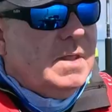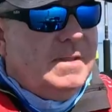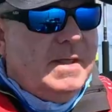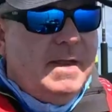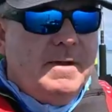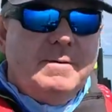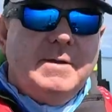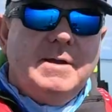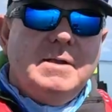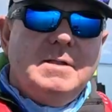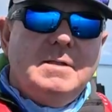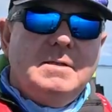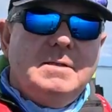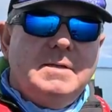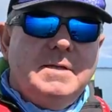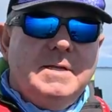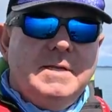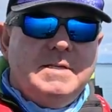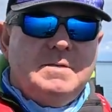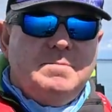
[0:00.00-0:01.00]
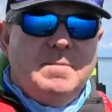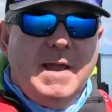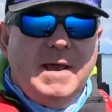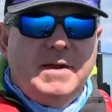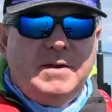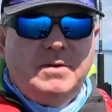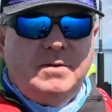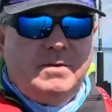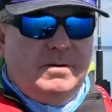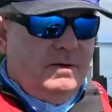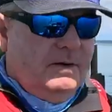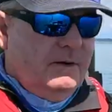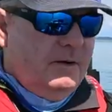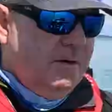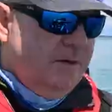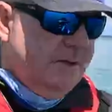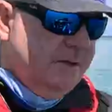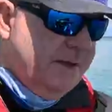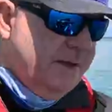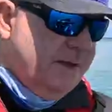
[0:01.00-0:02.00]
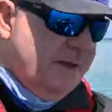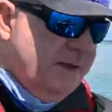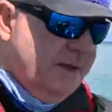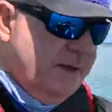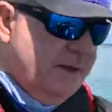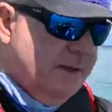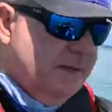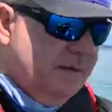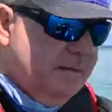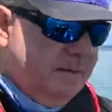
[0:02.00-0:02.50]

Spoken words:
The aerial is mounted on the